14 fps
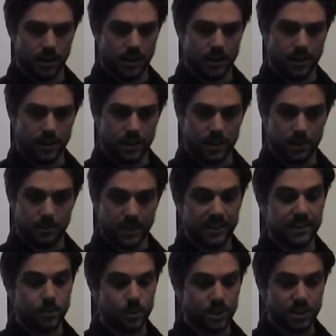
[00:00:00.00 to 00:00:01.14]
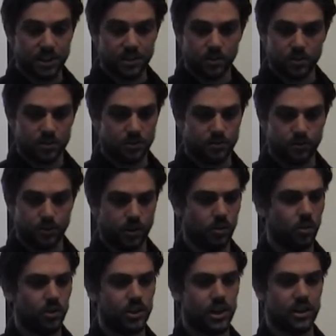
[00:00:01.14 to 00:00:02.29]
Um, and we did it also for
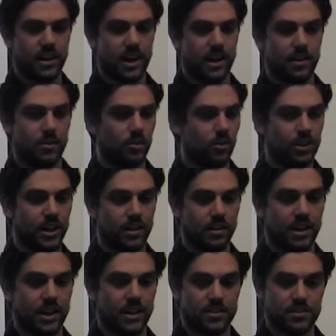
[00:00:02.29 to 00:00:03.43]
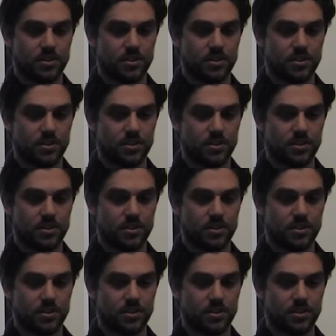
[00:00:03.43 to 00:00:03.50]
all the other all the other layers.